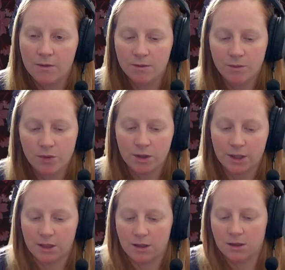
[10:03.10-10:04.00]
put
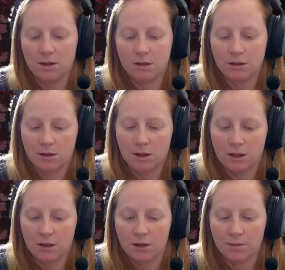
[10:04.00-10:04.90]
in
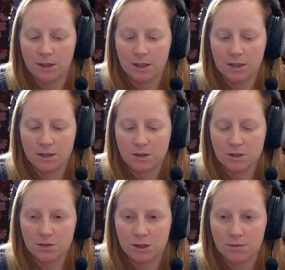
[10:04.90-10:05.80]
next stream.